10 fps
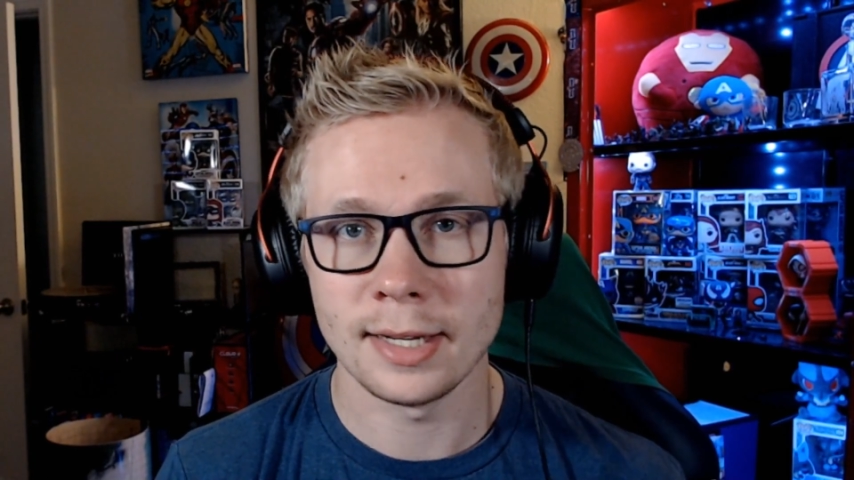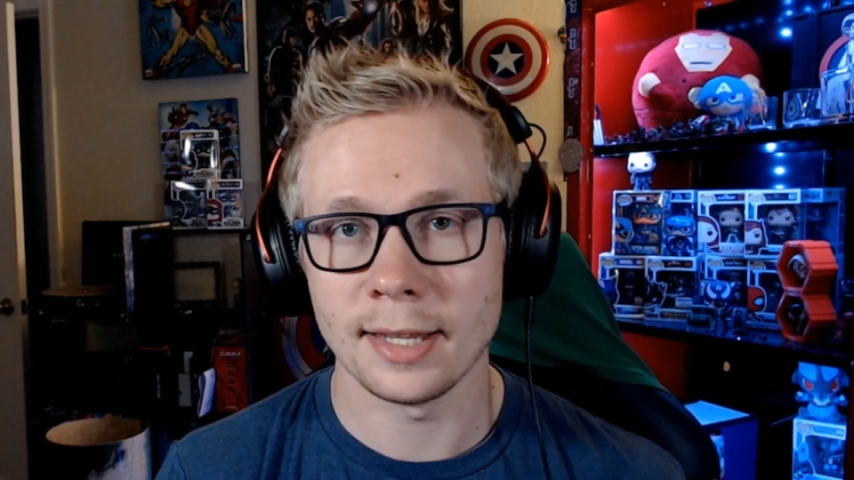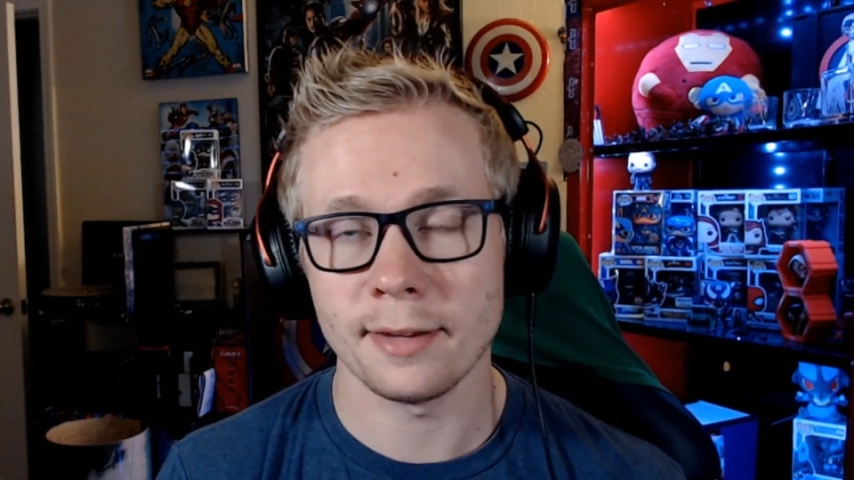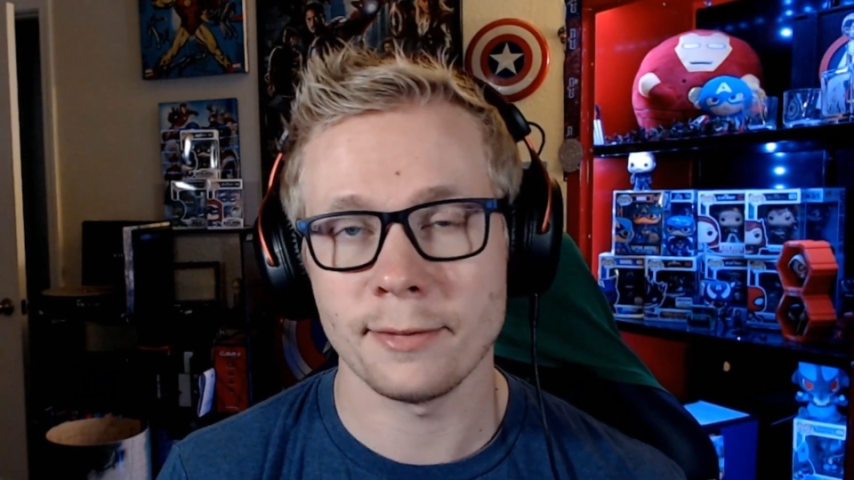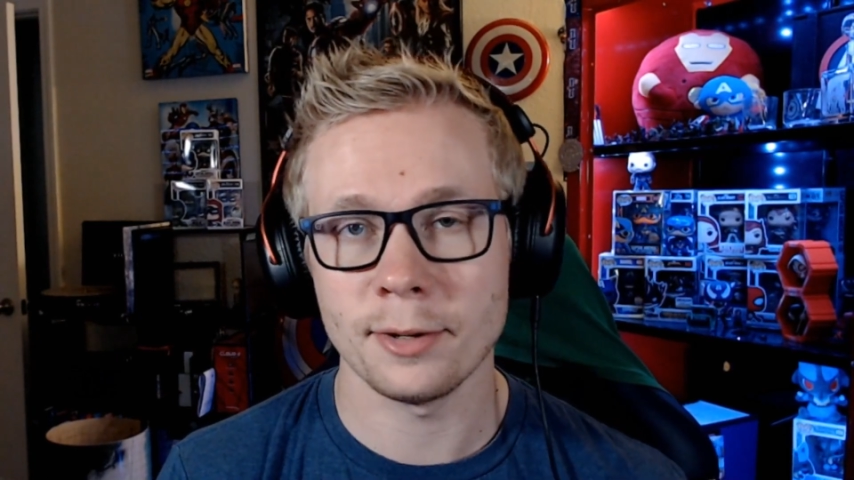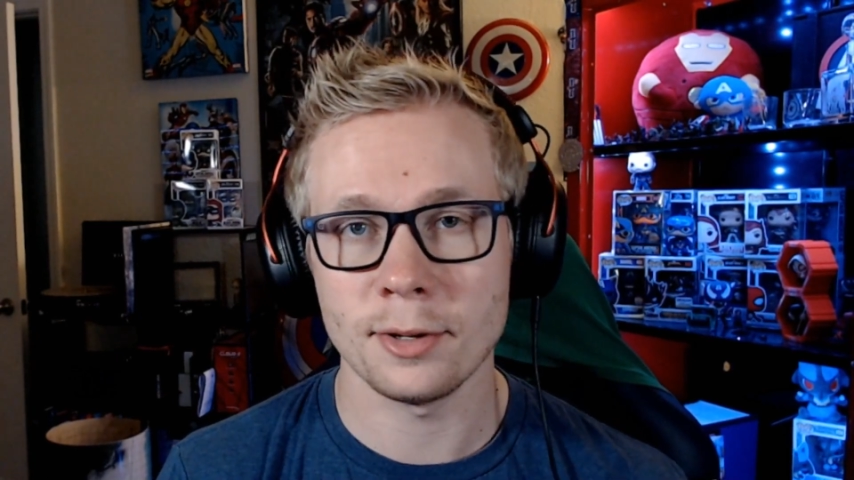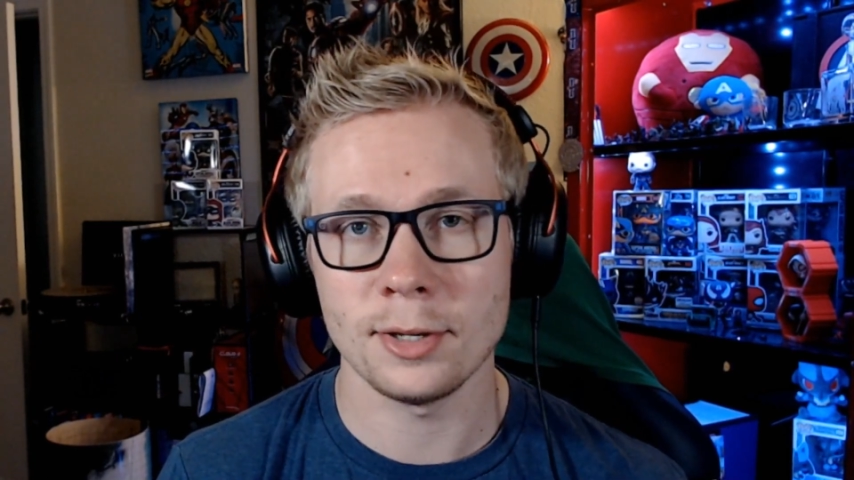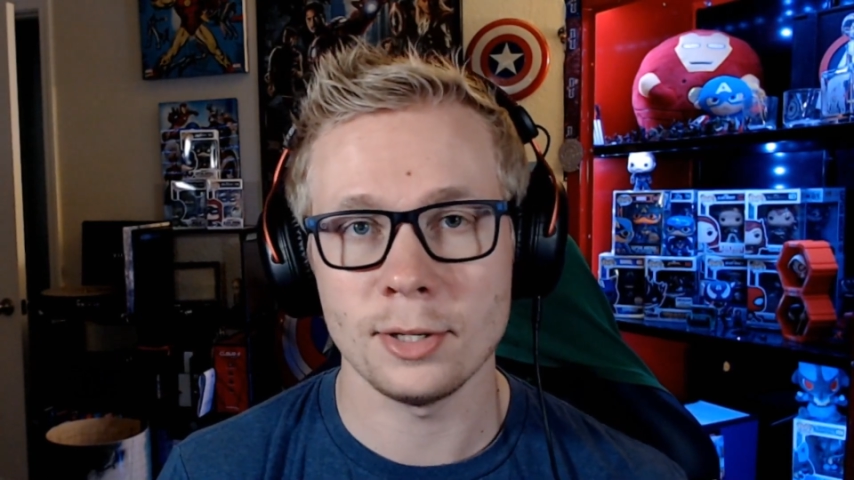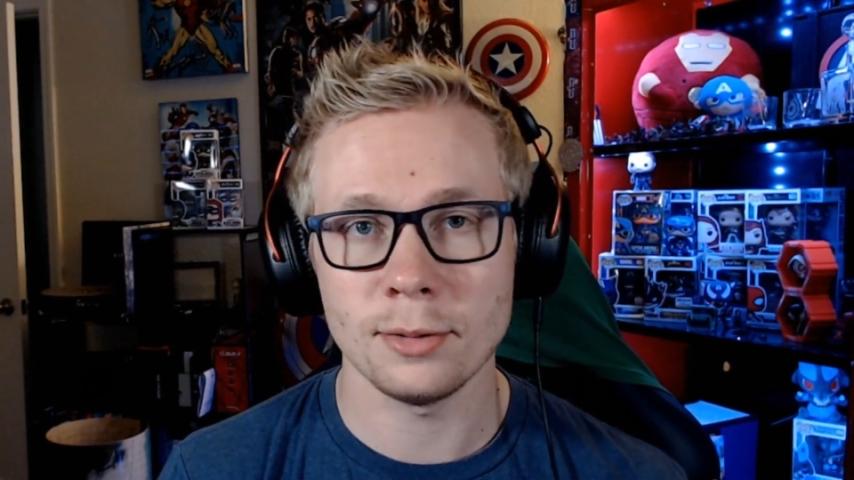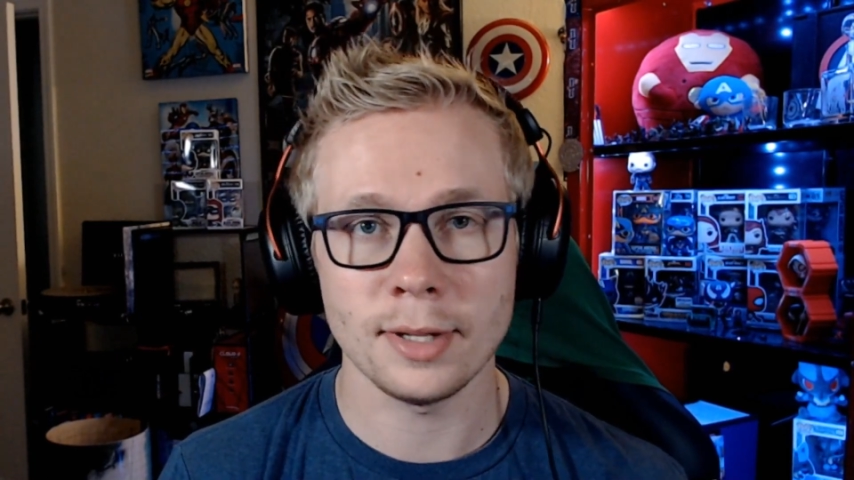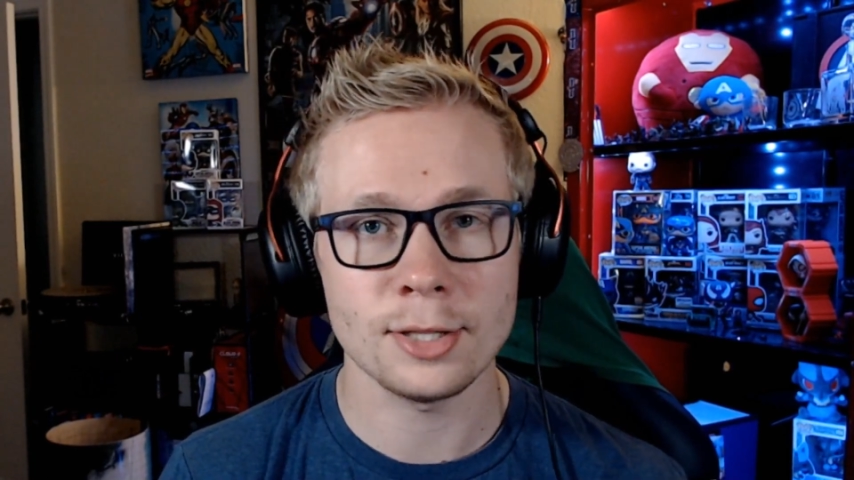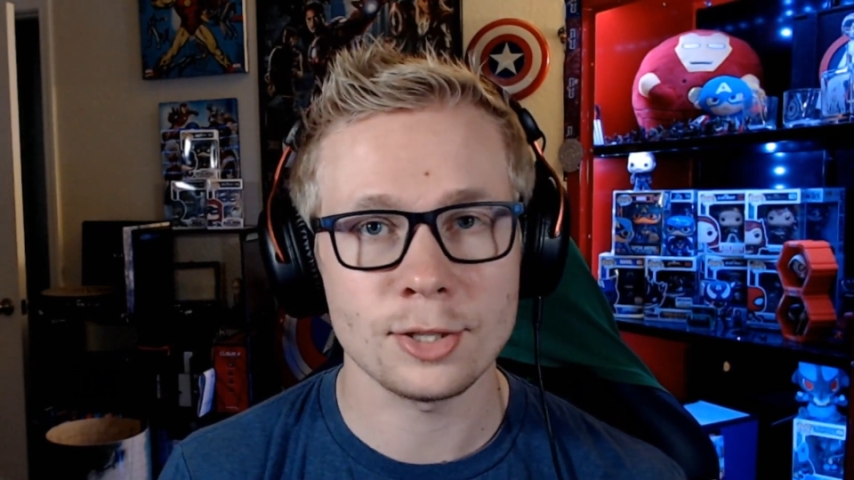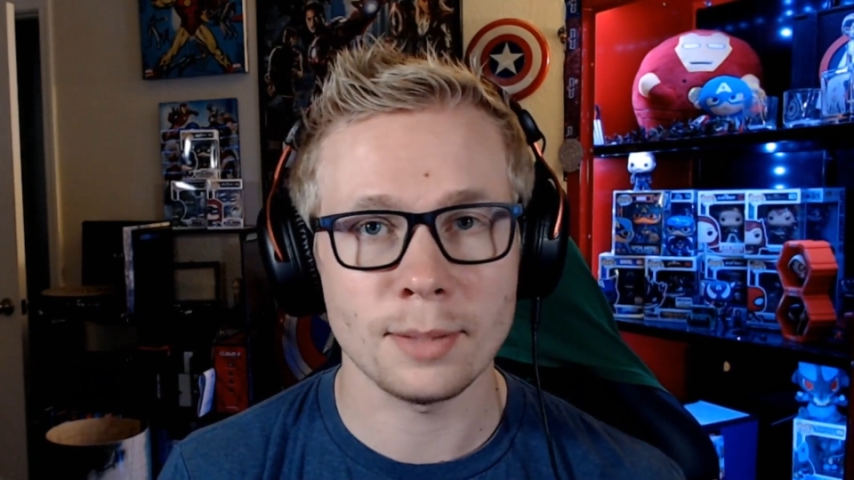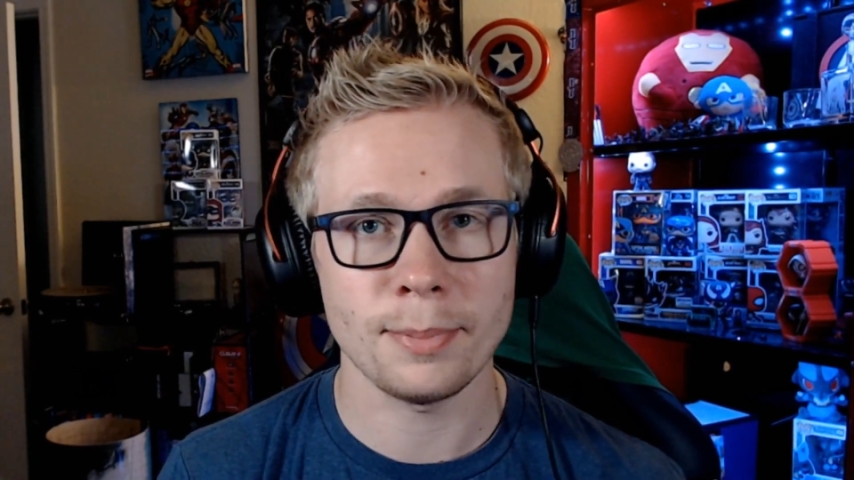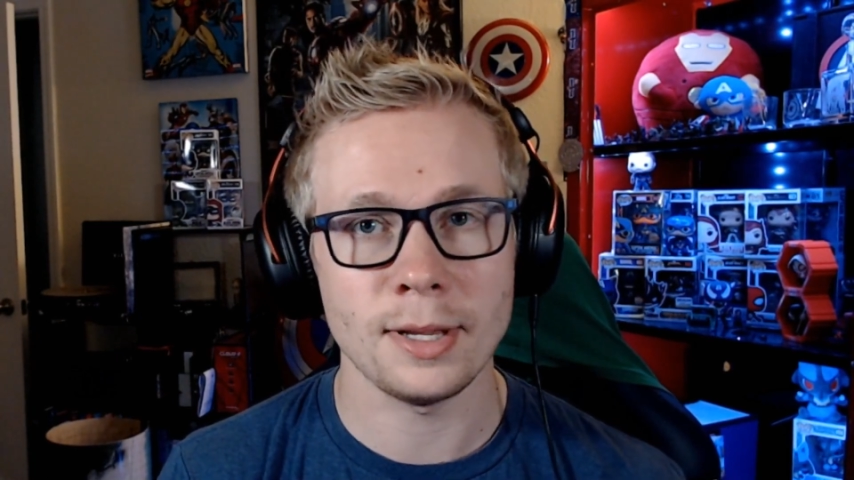Now without further ado, let's
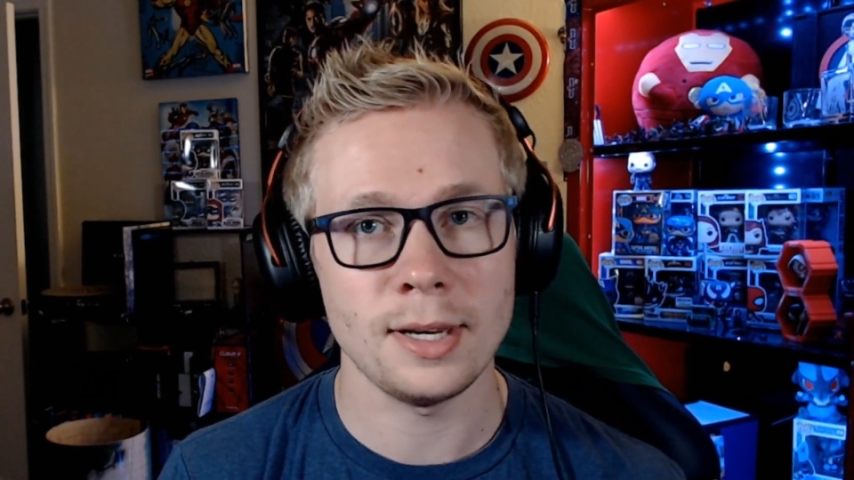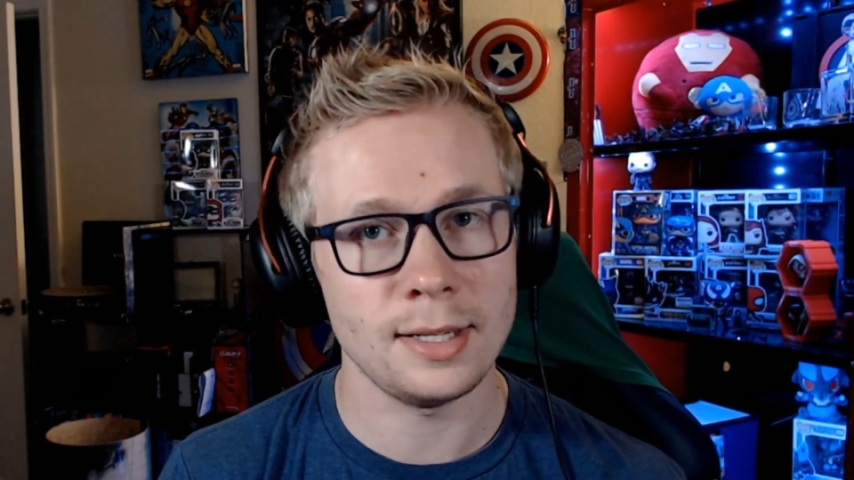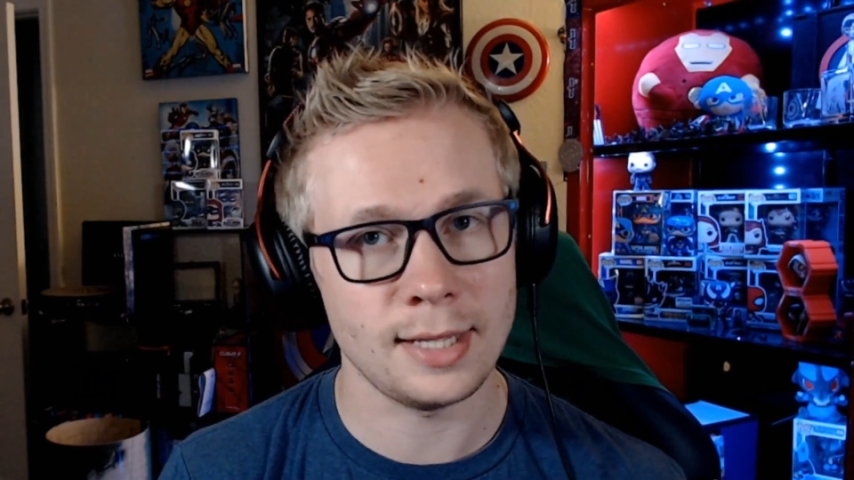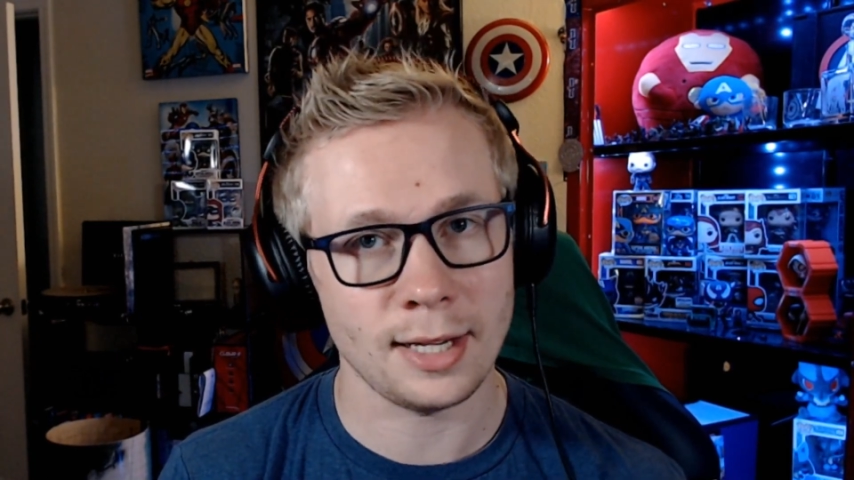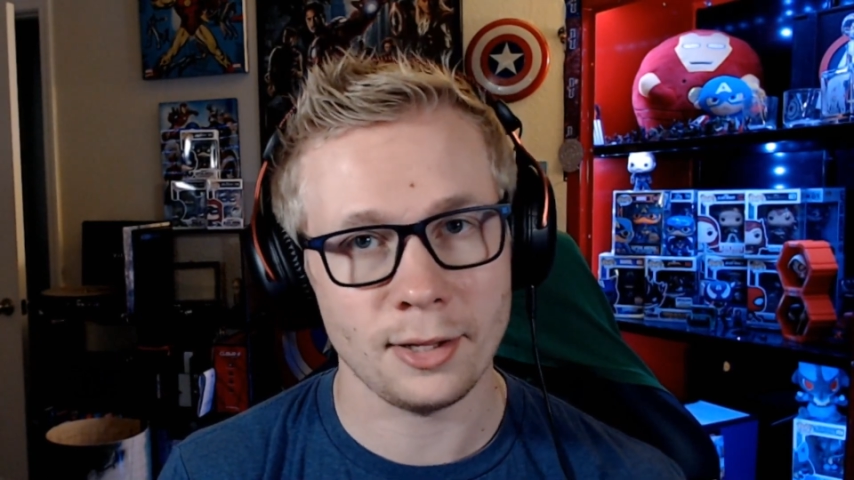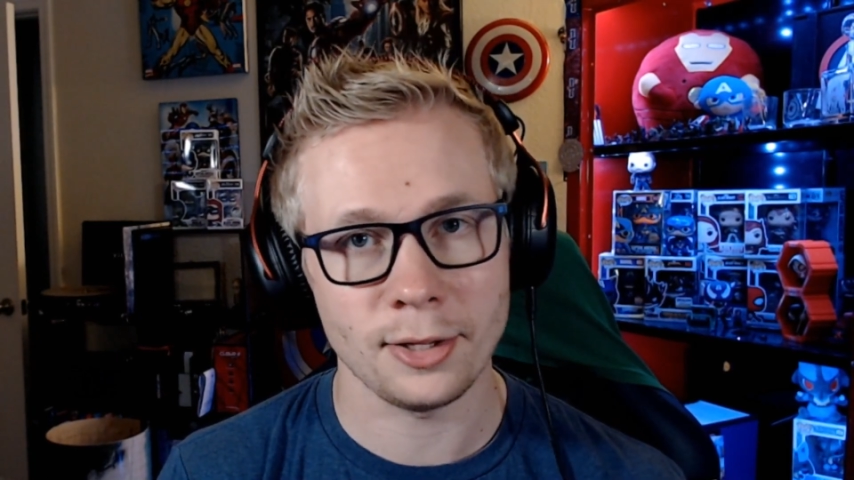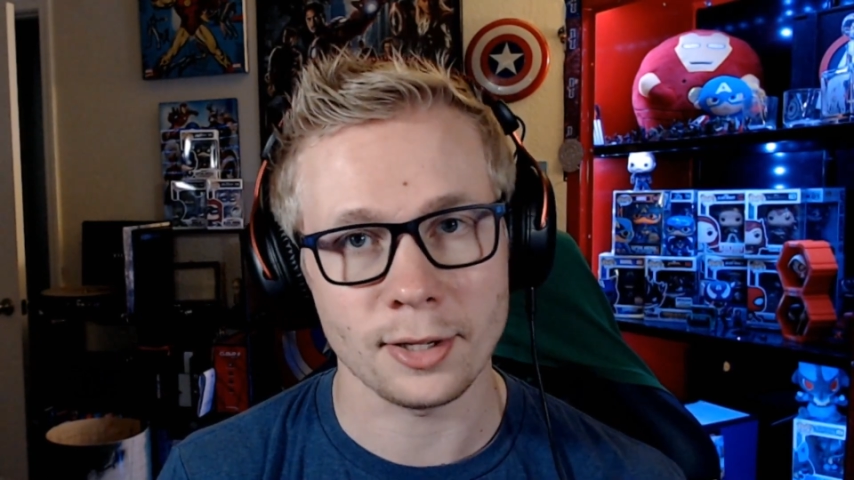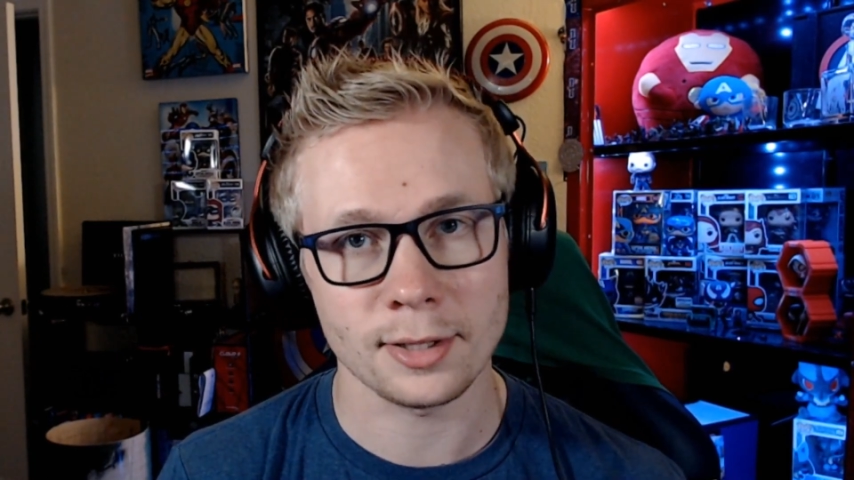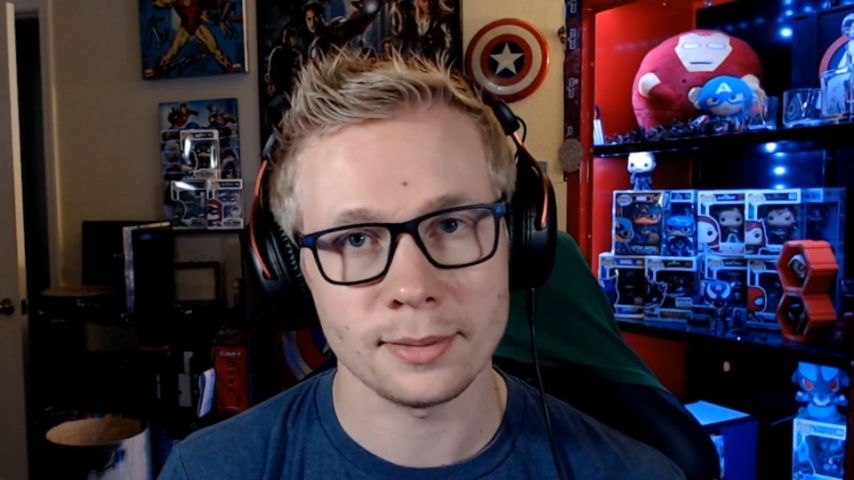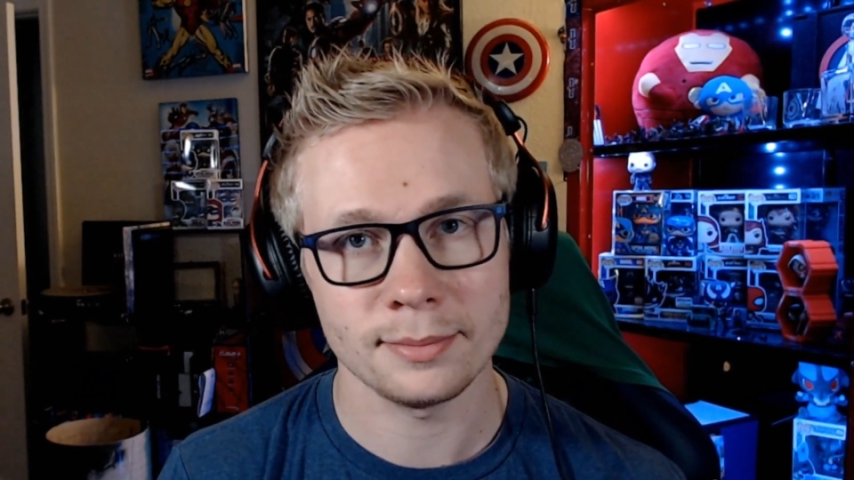jump in and take a look.